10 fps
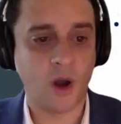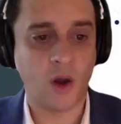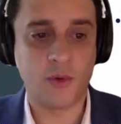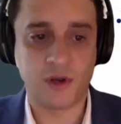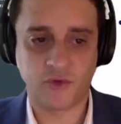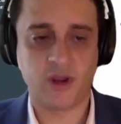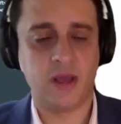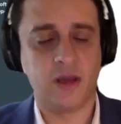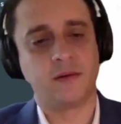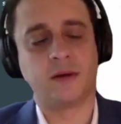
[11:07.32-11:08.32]
would
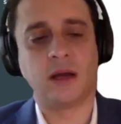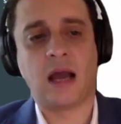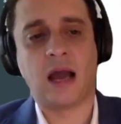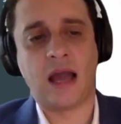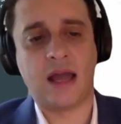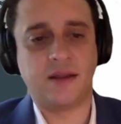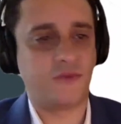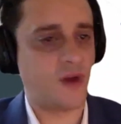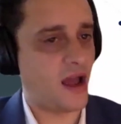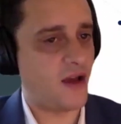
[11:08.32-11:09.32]
agree. I
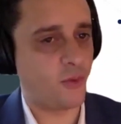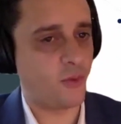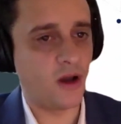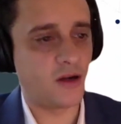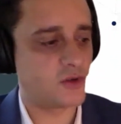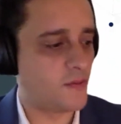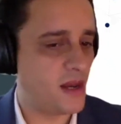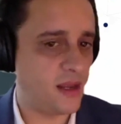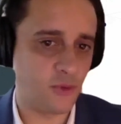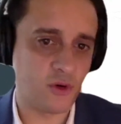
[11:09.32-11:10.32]
have worked on
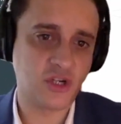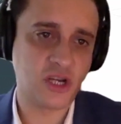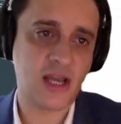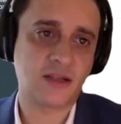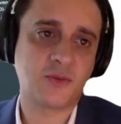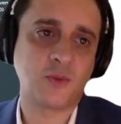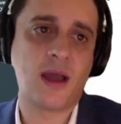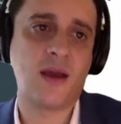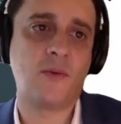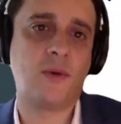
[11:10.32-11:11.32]
many projects
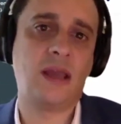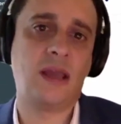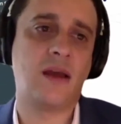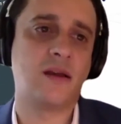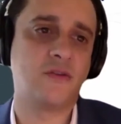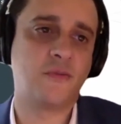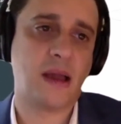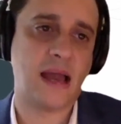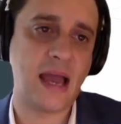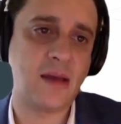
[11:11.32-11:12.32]
where we have
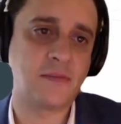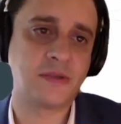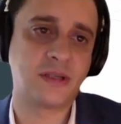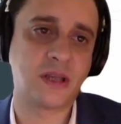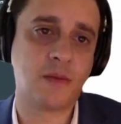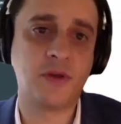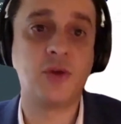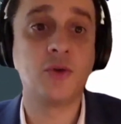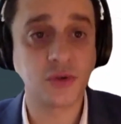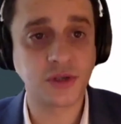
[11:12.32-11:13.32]
perhaps
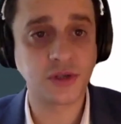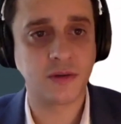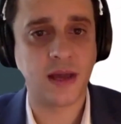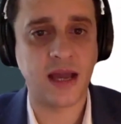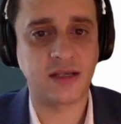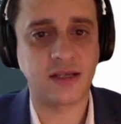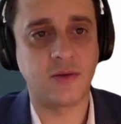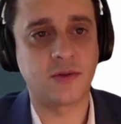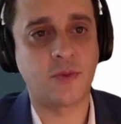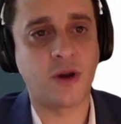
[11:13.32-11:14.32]
abused
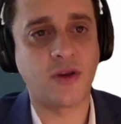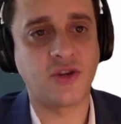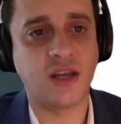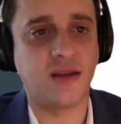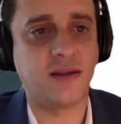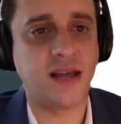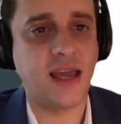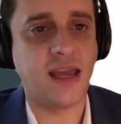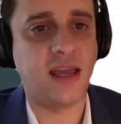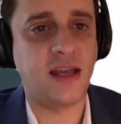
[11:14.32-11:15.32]
Excel spreadsheet and
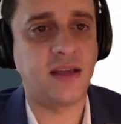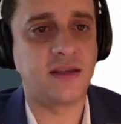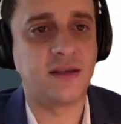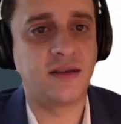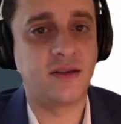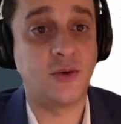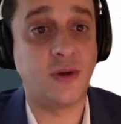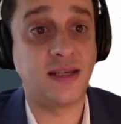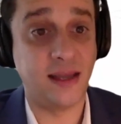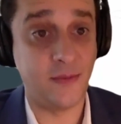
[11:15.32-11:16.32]
taking it to
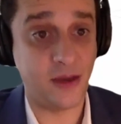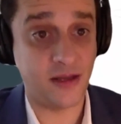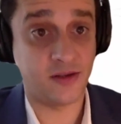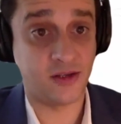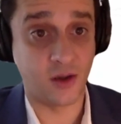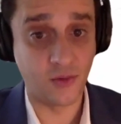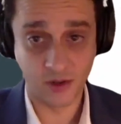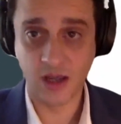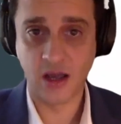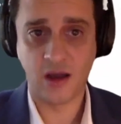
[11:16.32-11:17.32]
its limit. So
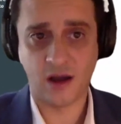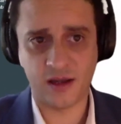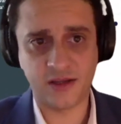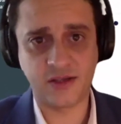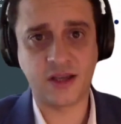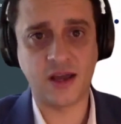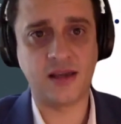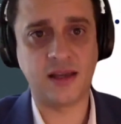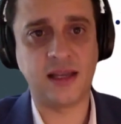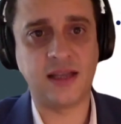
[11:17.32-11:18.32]
I can
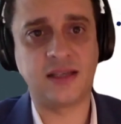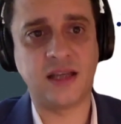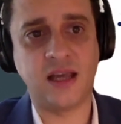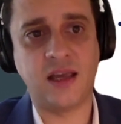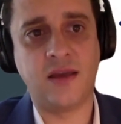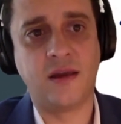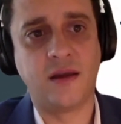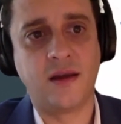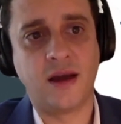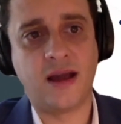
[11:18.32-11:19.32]
certainly see
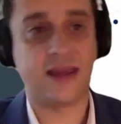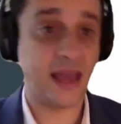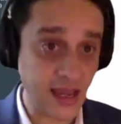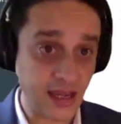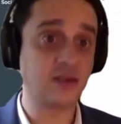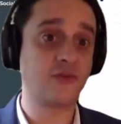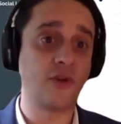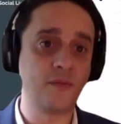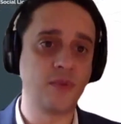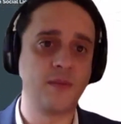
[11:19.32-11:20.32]
a case
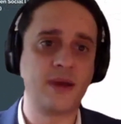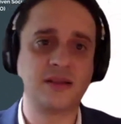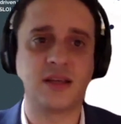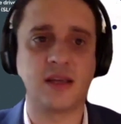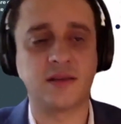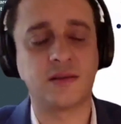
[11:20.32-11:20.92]
for implementing